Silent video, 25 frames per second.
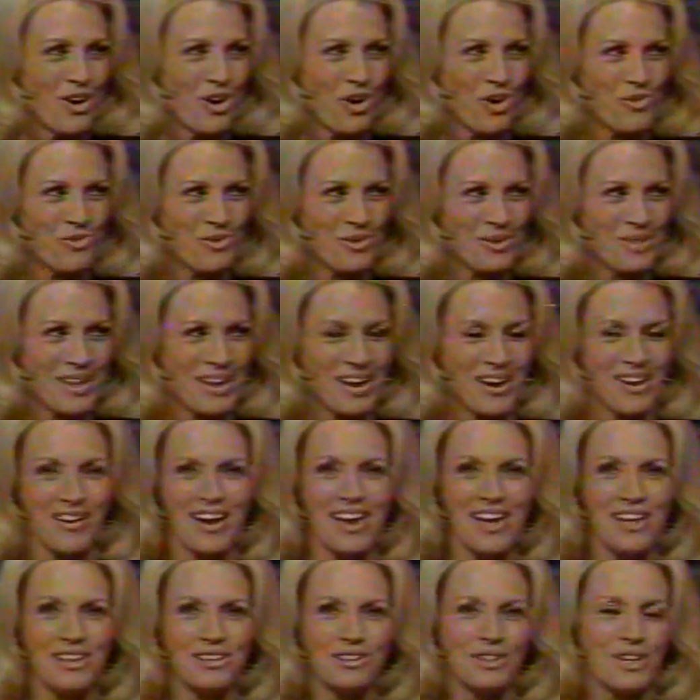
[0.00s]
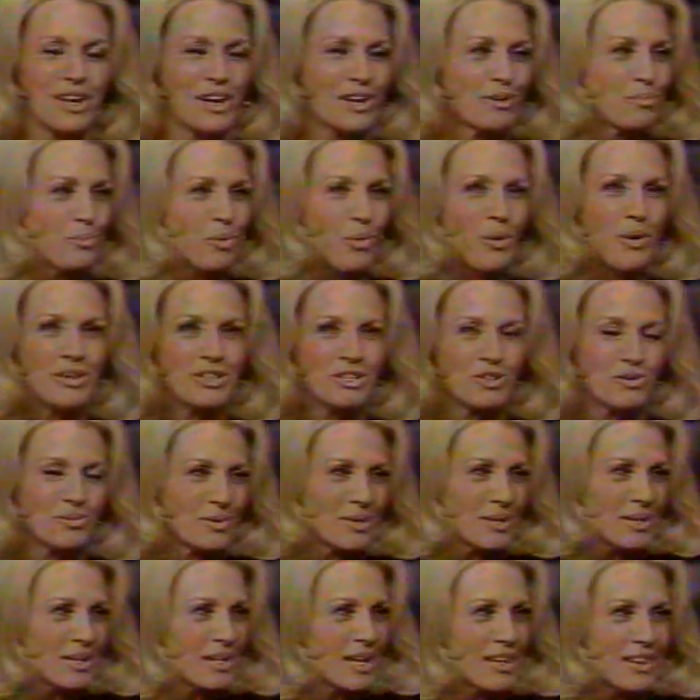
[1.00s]
over there, and they'd point to
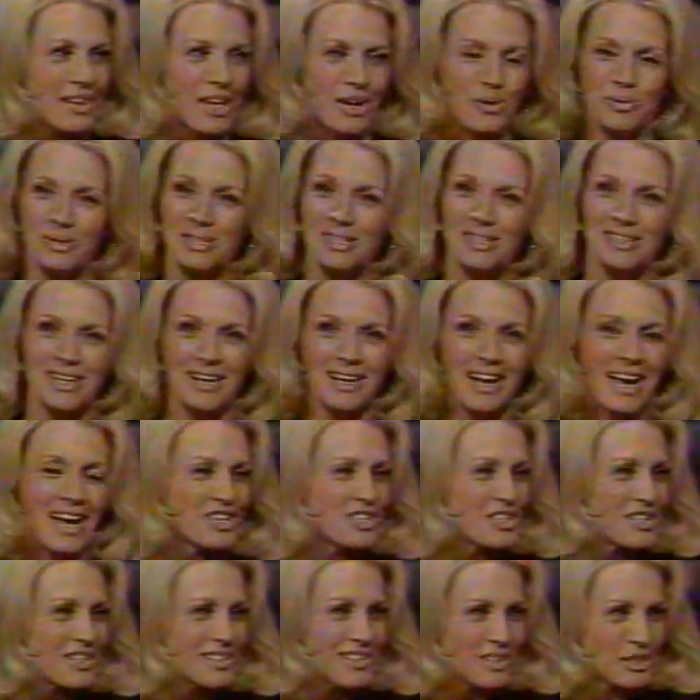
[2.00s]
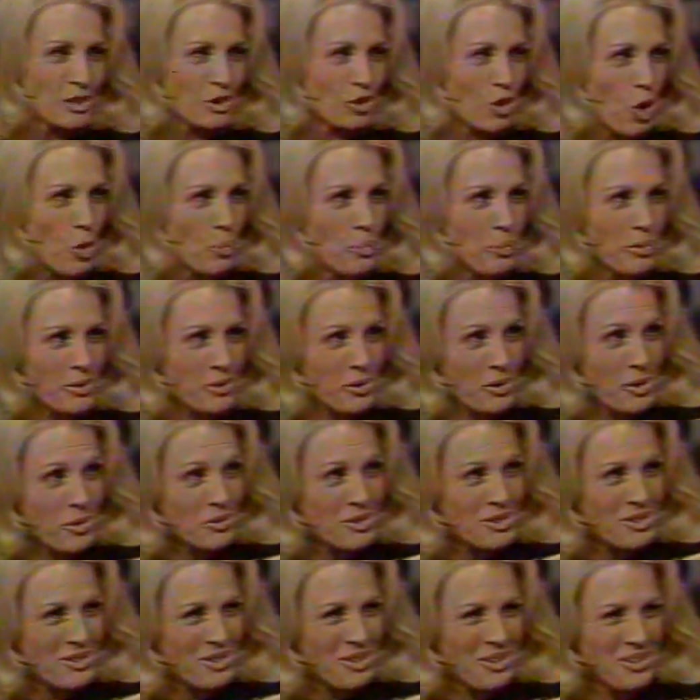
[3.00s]
me, and they wouldn't say, Angie, this is Colpo
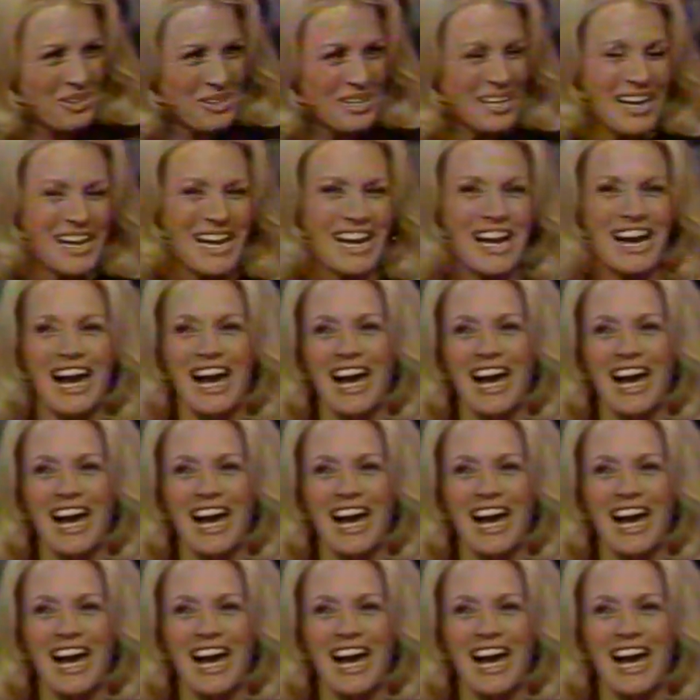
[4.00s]
Grosso. Yeah.